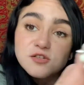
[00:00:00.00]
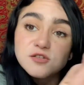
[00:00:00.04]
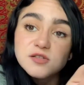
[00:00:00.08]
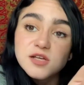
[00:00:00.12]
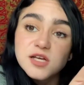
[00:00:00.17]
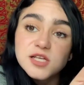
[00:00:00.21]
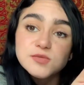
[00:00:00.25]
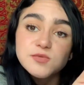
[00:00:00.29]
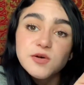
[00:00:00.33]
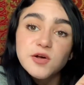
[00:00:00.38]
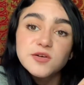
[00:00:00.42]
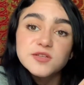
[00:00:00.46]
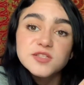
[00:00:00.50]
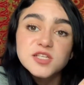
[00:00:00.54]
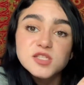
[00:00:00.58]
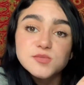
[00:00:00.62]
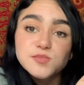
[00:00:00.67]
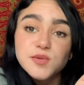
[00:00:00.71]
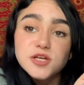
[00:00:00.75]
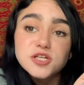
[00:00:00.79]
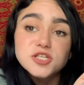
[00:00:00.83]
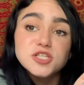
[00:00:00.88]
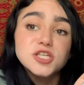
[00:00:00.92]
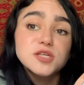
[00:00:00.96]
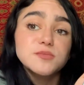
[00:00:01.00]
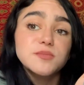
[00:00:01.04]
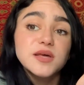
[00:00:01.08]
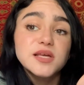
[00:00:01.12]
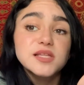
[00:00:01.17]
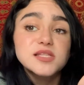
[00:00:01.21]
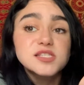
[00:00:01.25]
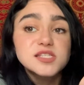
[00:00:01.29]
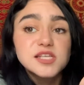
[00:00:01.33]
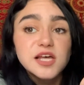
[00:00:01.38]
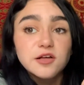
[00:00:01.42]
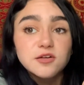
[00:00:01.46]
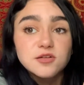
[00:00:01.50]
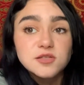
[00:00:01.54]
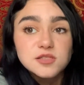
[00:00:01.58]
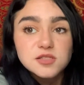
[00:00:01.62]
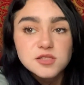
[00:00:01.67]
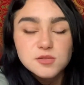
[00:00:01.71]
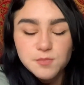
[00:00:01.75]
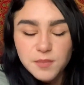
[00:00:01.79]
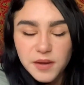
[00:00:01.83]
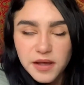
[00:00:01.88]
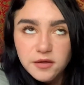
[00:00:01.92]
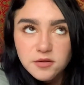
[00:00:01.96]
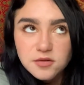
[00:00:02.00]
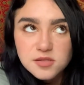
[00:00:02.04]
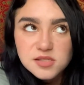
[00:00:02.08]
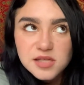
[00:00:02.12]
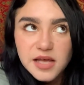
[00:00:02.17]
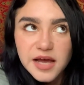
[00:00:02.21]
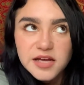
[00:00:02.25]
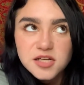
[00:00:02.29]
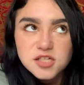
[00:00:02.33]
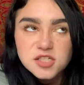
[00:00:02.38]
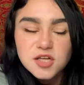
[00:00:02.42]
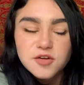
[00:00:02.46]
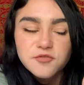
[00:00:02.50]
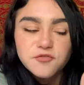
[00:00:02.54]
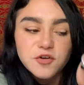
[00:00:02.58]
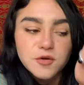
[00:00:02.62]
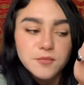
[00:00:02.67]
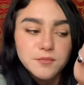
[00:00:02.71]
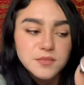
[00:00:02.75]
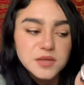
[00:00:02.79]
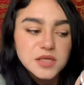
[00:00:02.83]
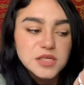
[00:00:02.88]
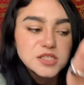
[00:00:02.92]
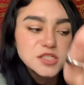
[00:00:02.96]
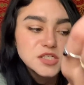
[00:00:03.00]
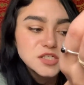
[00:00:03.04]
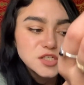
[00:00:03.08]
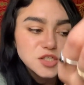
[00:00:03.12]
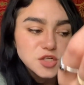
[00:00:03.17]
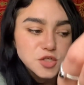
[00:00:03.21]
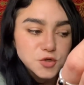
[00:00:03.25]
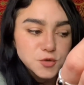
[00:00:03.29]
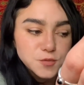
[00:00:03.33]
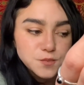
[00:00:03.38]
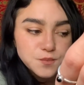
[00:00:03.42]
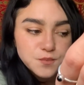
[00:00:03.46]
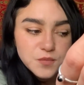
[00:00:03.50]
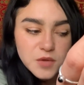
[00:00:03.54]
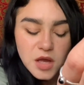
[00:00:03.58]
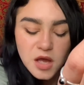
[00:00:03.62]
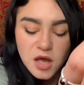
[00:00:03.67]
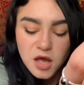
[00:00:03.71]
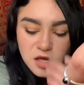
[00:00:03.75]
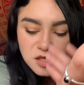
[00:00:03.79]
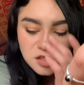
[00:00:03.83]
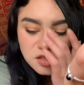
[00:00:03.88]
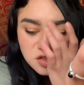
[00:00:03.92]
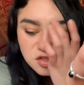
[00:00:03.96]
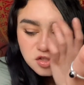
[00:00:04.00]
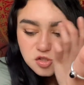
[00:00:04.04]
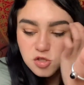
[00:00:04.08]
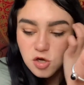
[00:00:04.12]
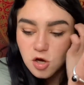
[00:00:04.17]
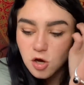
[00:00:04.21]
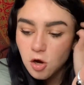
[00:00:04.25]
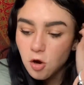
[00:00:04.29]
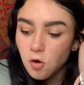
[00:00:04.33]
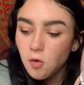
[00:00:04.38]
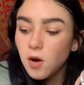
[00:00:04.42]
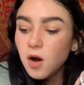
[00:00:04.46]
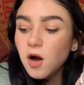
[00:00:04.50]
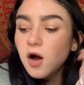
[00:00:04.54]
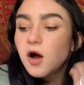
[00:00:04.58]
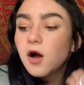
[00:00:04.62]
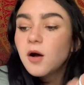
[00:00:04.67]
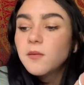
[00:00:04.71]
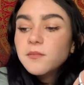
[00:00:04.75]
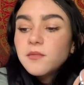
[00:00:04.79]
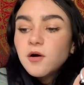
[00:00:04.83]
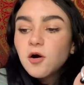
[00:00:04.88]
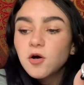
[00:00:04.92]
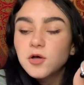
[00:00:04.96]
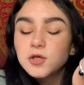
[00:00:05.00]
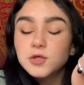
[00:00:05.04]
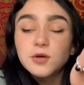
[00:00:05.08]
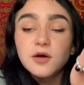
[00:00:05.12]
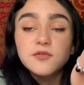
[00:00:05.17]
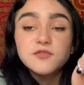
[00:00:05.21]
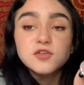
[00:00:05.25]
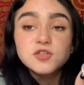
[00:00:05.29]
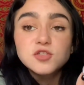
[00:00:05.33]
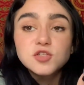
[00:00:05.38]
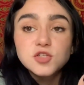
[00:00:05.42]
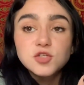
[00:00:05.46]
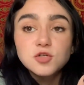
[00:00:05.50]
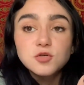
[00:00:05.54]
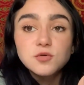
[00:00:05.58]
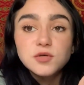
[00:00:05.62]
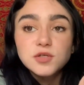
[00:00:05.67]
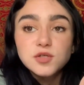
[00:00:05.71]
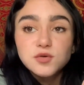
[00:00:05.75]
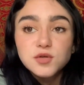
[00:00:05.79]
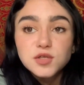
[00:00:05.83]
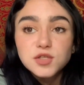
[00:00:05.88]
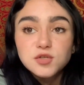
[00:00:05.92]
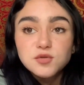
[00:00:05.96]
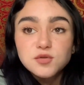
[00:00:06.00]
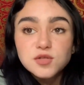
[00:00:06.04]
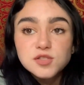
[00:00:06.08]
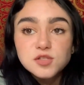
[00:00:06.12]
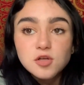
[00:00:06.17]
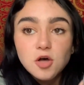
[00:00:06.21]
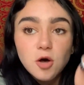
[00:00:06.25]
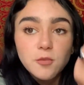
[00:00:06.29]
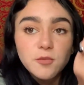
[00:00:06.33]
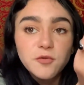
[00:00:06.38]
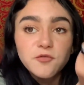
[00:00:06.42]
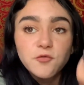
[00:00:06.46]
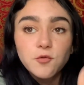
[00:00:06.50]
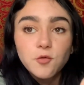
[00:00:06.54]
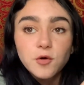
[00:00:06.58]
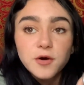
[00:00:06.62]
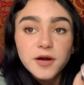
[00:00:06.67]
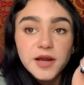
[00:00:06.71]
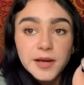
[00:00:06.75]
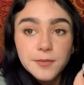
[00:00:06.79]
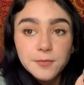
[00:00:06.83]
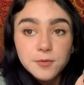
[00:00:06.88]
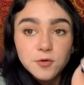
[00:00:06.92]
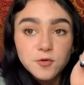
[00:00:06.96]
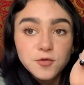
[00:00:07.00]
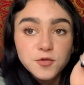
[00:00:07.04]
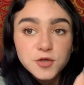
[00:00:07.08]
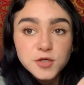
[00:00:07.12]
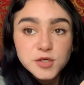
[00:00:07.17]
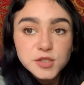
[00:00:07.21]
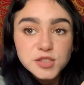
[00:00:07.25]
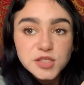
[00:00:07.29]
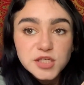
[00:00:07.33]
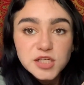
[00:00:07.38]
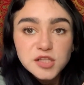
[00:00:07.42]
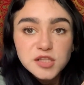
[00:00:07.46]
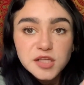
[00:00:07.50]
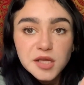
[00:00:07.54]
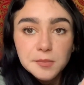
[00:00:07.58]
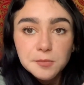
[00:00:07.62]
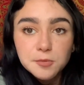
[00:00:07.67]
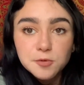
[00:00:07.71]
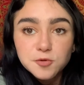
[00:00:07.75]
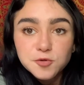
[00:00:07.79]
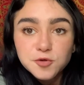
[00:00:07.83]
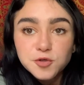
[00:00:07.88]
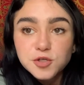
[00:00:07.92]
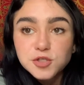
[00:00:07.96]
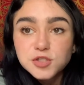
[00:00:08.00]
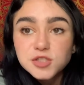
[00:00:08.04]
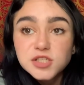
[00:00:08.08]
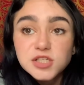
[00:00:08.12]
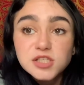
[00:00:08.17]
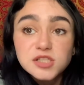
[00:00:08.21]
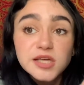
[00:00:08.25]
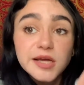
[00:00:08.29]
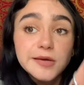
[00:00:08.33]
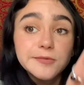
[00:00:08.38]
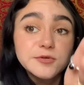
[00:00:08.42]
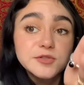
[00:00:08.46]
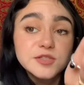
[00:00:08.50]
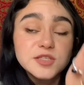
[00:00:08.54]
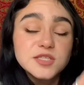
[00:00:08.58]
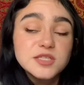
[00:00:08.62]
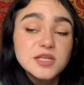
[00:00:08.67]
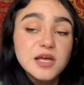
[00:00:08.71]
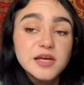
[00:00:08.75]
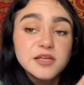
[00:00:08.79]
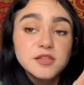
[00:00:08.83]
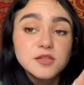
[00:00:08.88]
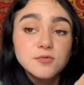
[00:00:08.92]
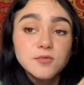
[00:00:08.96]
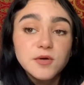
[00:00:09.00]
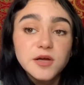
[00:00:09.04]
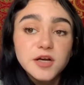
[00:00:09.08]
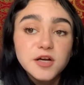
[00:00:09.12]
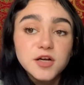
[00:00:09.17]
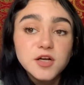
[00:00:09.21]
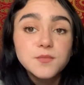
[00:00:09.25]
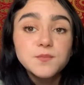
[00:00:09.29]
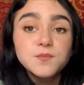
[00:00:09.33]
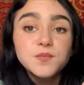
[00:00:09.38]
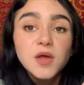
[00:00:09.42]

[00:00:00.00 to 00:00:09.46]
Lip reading: as well as a specially made spell sachet from me to you. So all you have to do, and you can do this all before April 13th. April 13th, I will decide the winner.